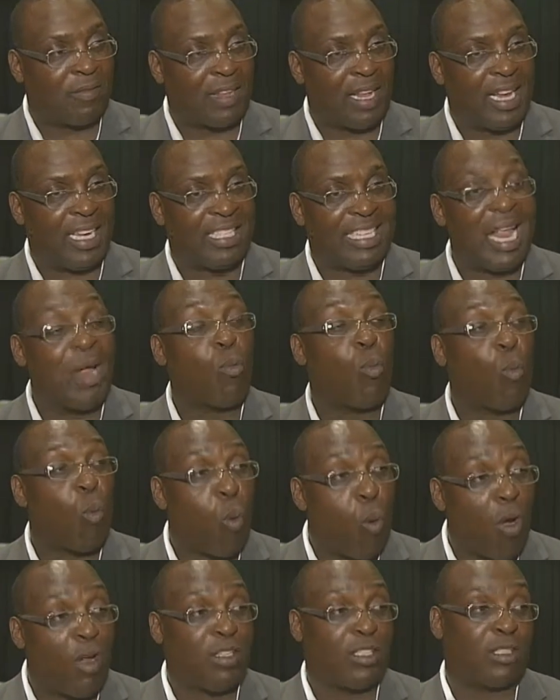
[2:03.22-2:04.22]
things. They
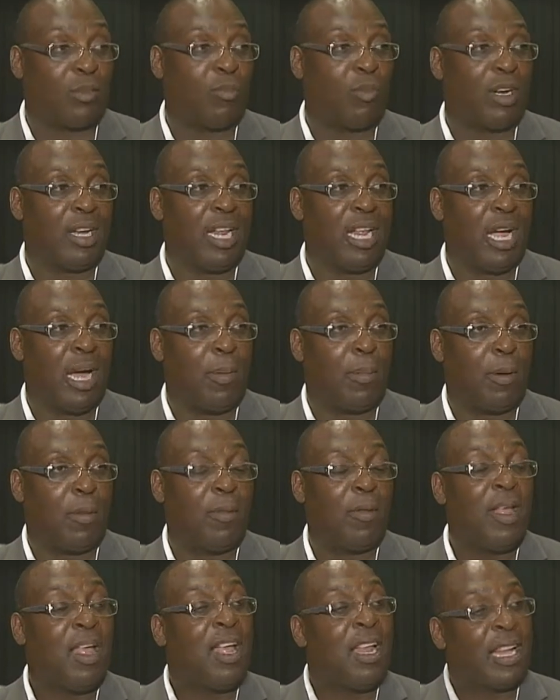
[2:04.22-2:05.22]
want someone to help them.
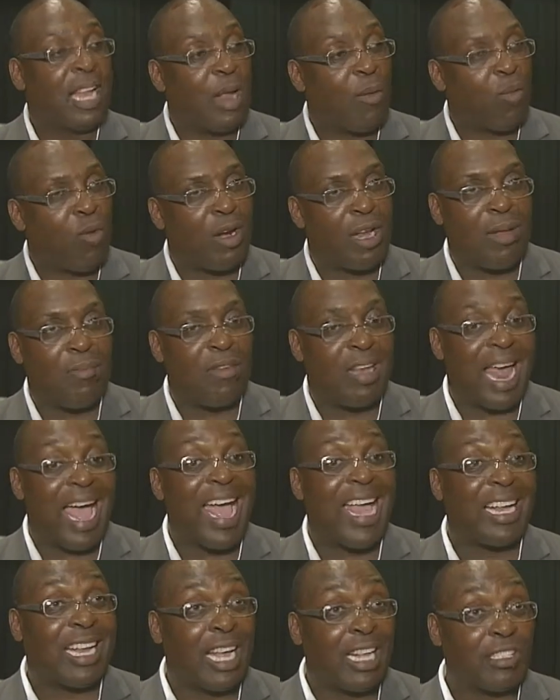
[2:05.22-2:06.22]
They want it.
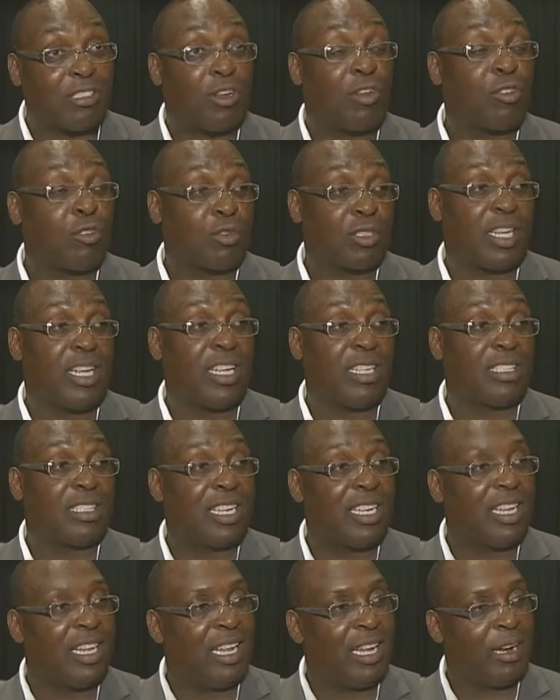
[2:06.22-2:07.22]
And I saw those kids
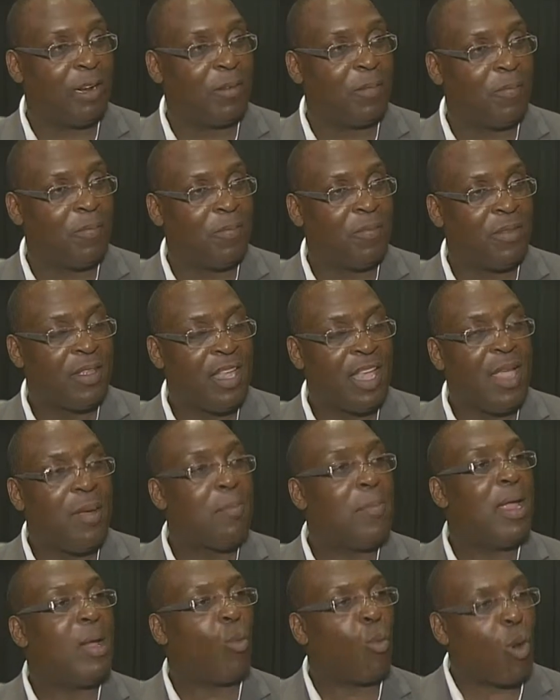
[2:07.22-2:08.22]
sitting here
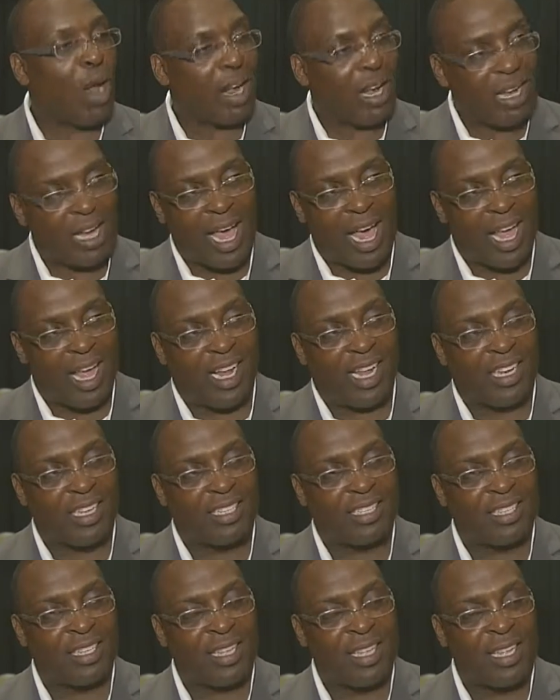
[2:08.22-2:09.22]
being
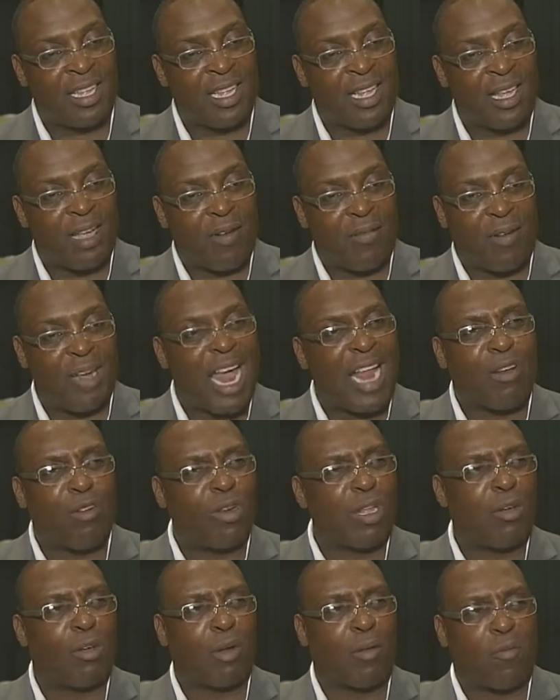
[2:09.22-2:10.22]
recognized. But not
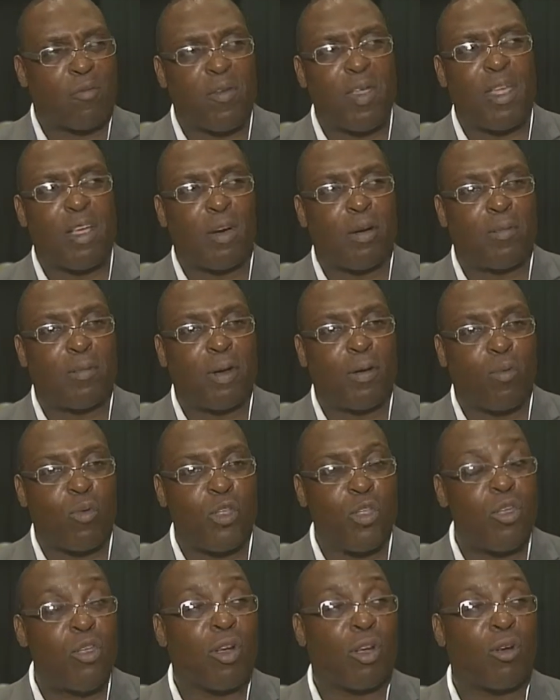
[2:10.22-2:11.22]
only on the field, but
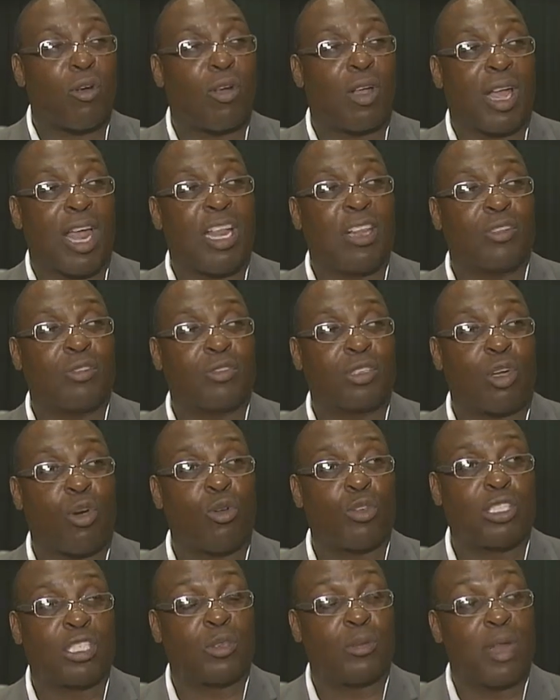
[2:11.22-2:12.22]
when you heard a lot of those
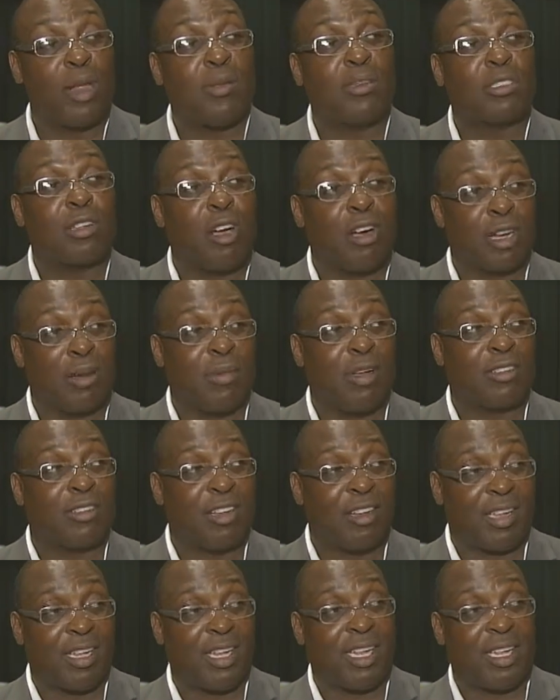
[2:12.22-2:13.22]
coaches, when they were talking about
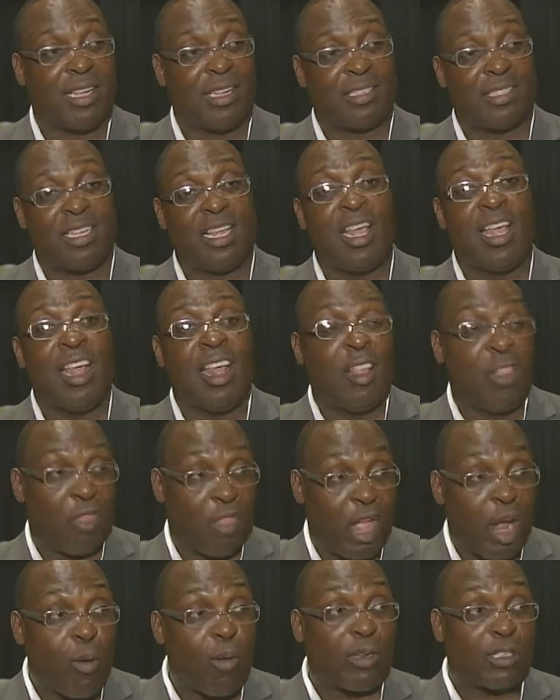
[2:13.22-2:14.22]
their kids,
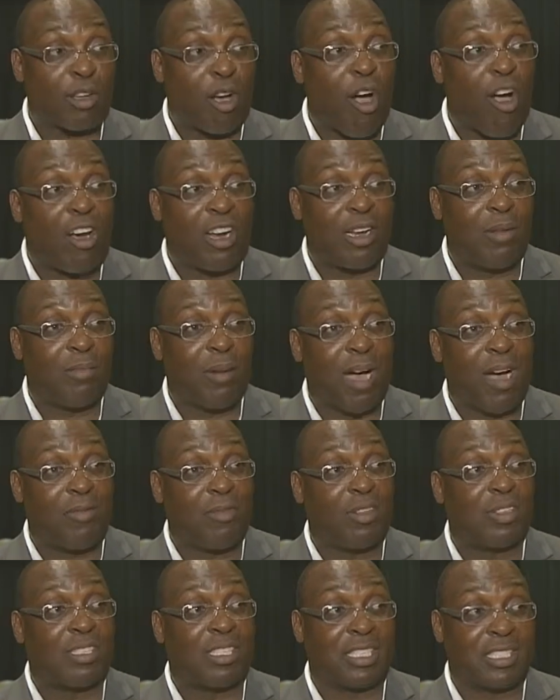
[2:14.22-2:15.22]
they were talking
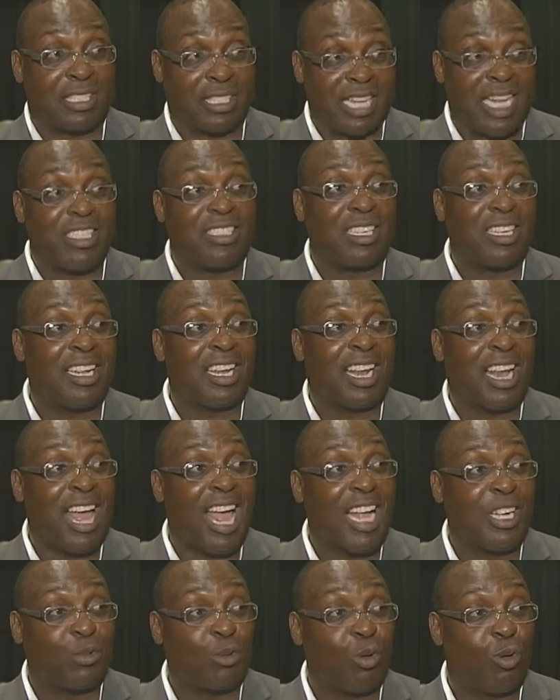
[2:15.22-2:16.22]
about success in the
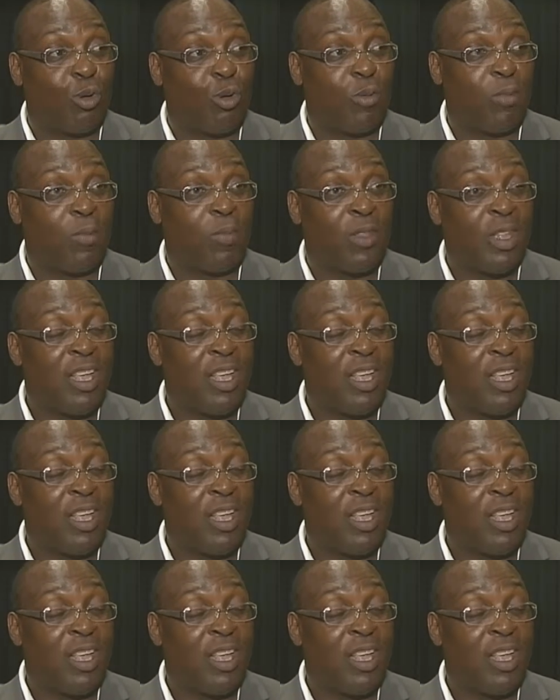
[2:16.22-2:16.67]
classroom,